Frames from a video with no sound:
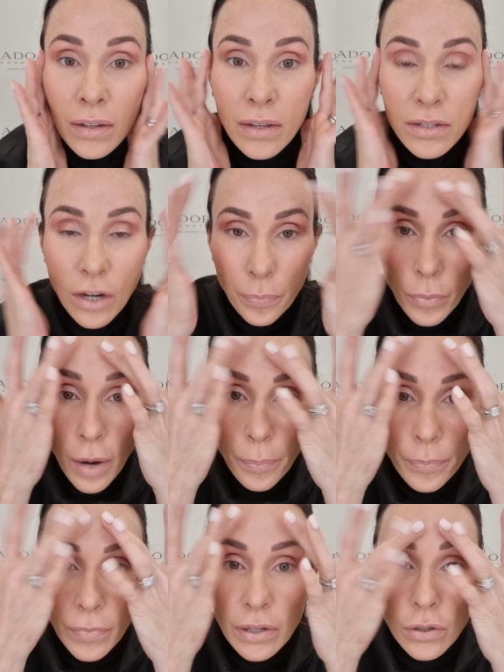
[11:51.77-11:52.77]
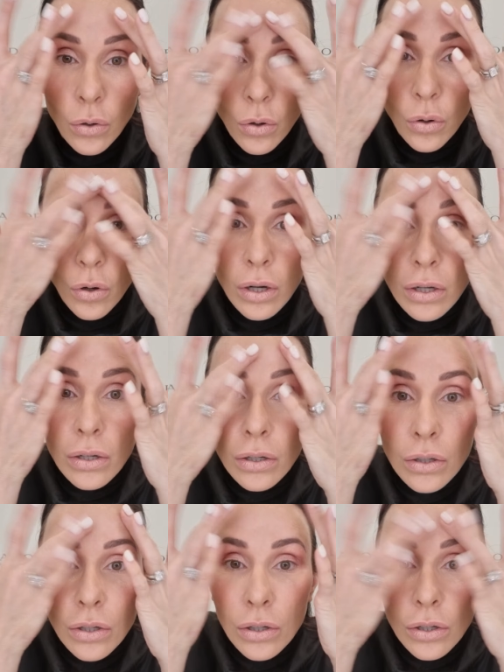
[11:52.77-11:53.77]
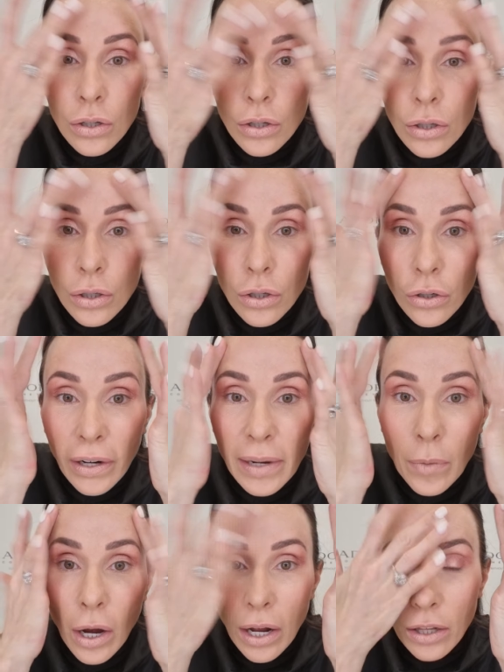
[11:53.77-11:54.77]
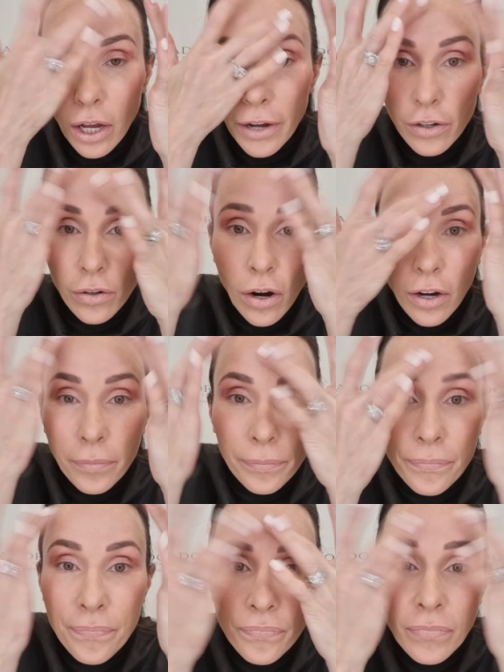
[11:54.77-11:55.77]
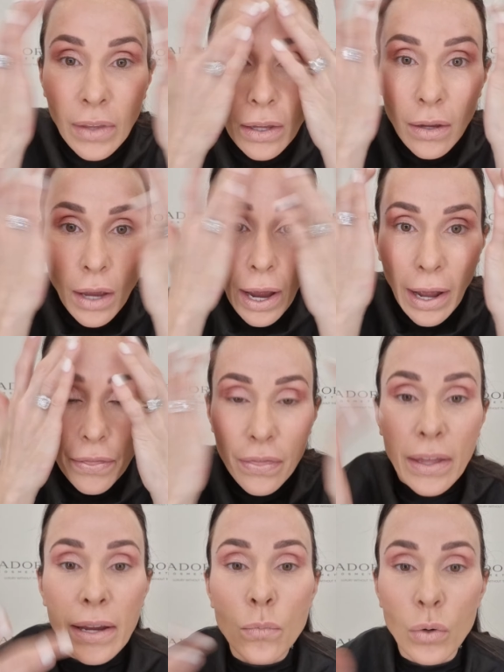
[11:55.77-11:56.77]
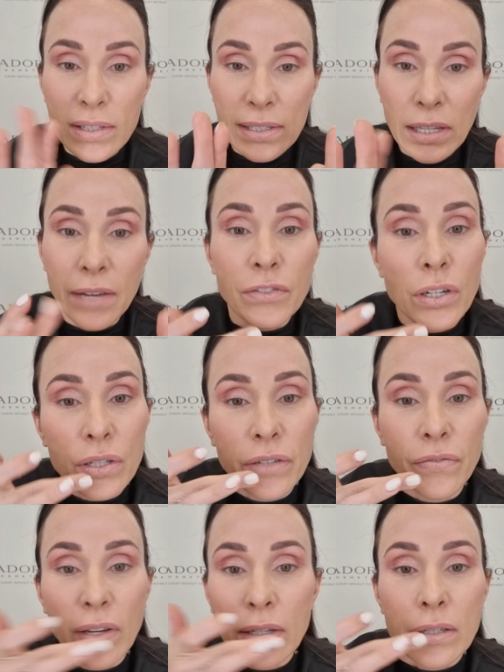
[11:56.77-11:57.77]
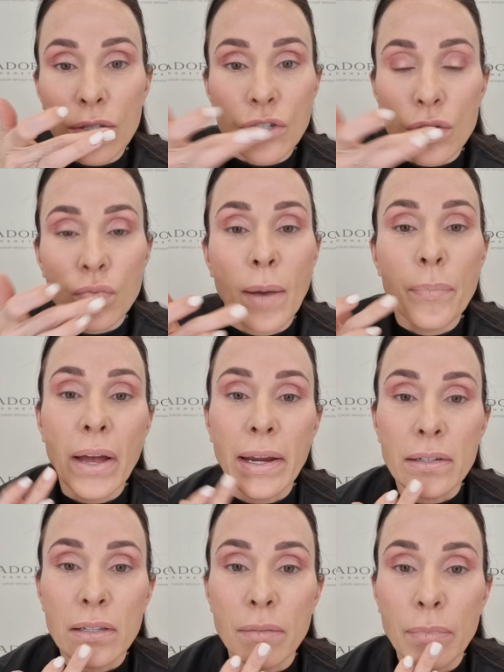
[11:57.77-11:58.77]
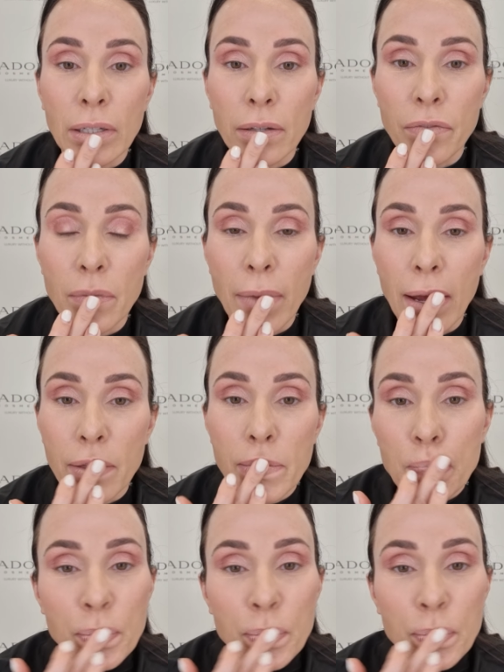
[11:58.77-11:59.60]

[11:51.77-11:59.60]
So pop your cream highlighter on and then what's left on your fingers just rub that into the middle of the mouth.